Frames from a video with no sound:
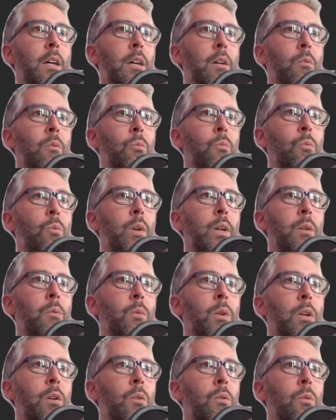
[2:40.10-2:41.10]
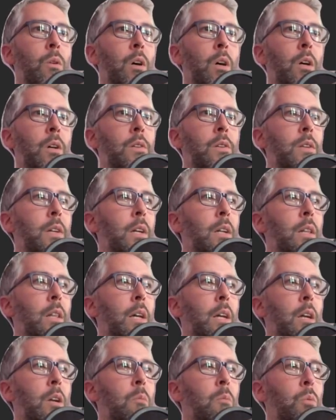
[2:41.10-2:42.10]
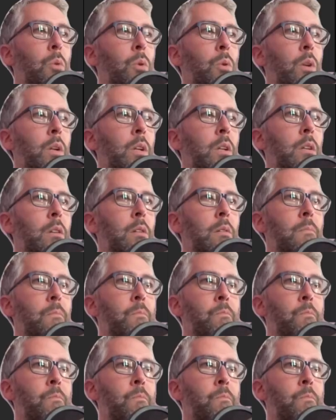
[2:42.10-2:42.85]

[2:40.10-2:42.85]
When we go outside of that component